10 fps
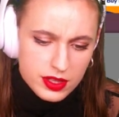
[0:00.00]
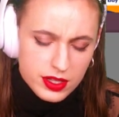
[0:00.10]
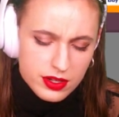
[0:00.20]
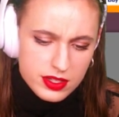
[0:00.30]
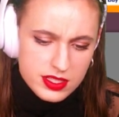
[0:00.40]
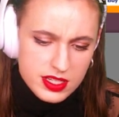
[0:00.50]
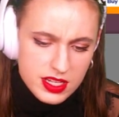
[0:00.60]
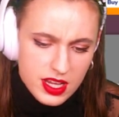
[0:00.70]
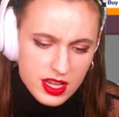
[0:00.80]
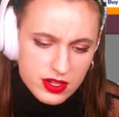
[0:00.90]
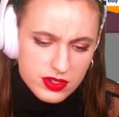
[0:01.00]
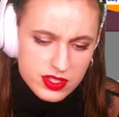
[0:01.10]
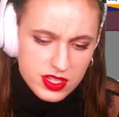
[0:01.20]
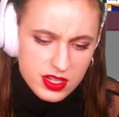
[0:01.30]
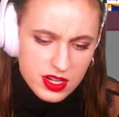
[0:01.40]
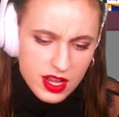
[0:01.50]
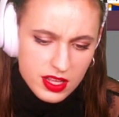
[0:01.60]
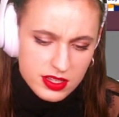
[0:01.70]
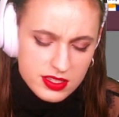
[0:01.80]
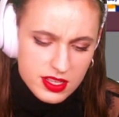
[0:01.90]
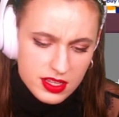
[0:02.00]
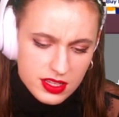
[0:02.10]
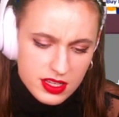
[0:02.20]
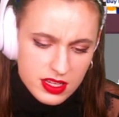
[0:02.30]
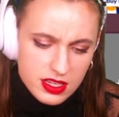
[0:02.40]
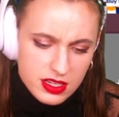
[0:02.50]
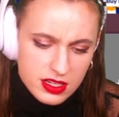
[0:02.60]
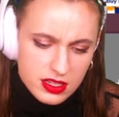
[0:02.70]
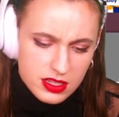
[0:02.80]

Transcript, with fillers: Lyrics, Nick Anderson and Alex Hellid.